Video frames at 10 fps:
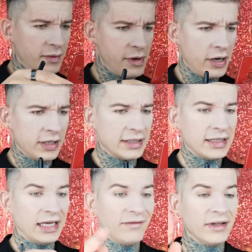of the mirror. It's
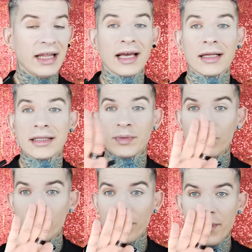not even like
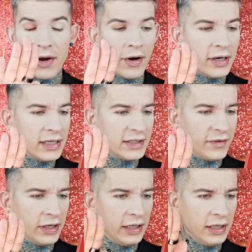smooth mirror. It's
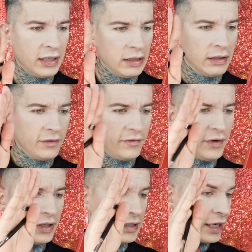very
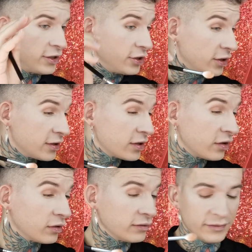textured.
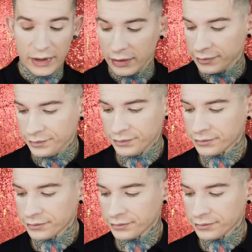So no,